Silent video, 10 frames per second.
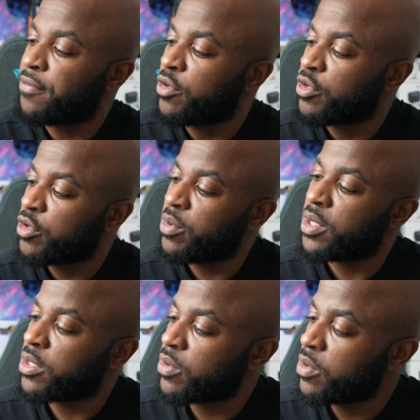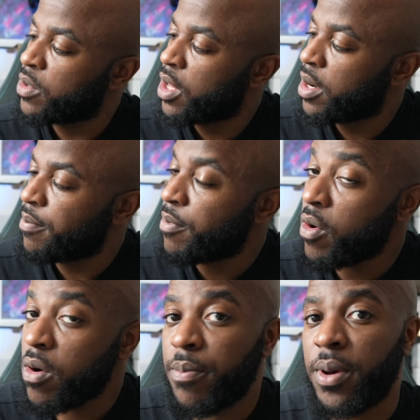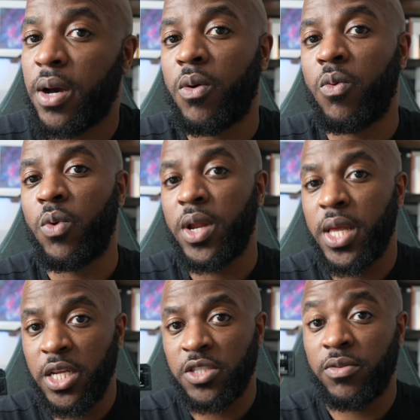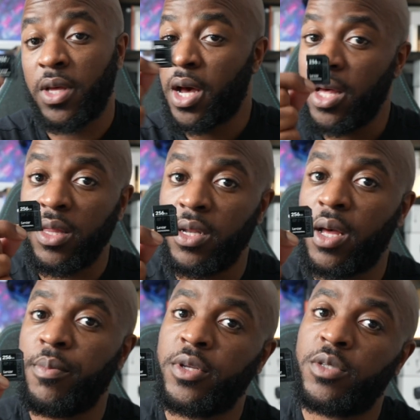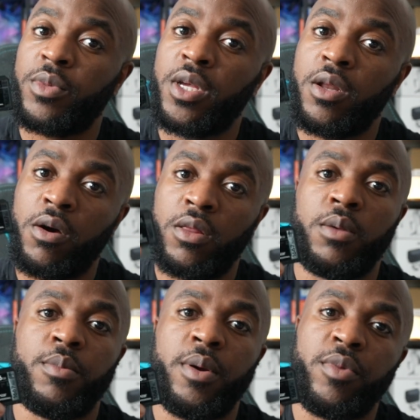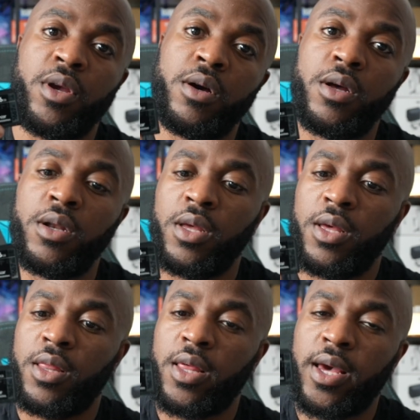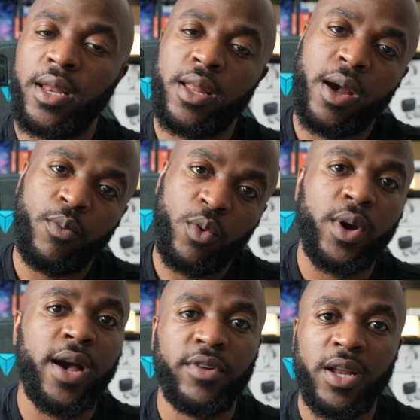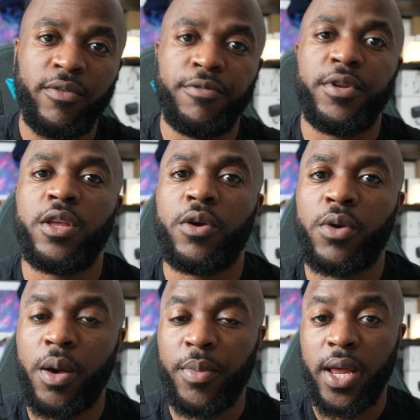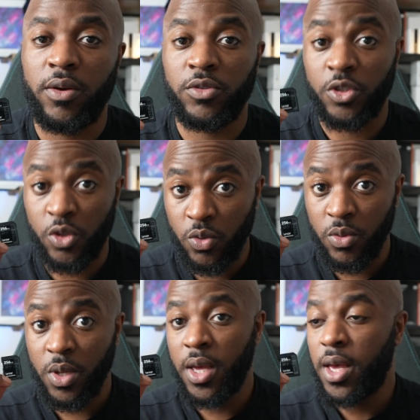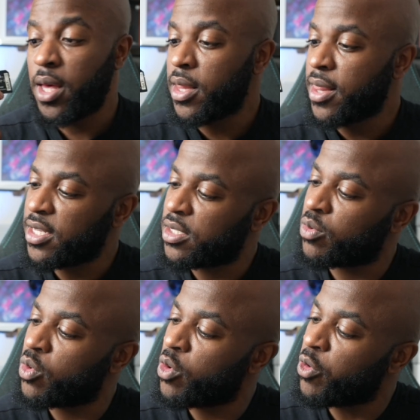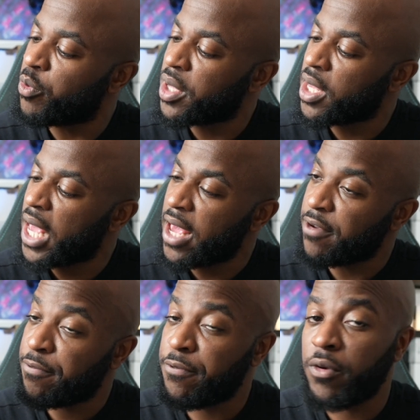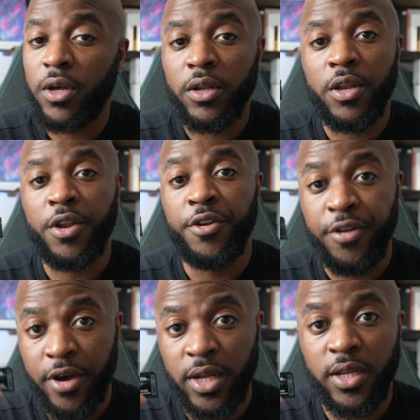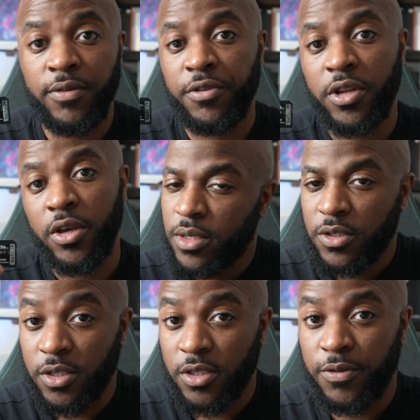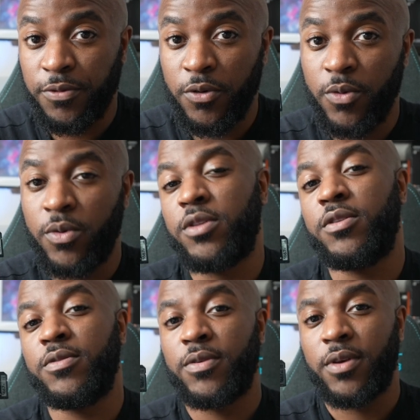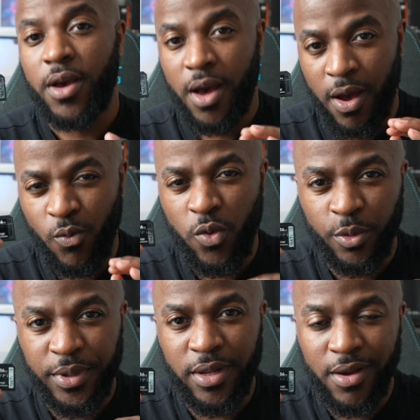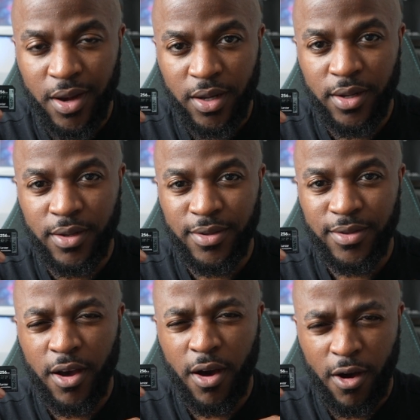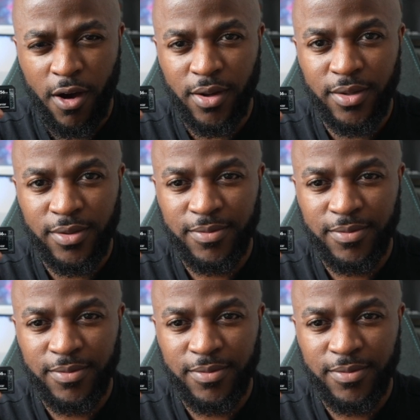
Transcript: you do want to learn more about what each of the other numbers mean on the memory card, then I will have another video coming out soon. This will be a full-on nerding video. So just to forewarn you, I will be nerding hard.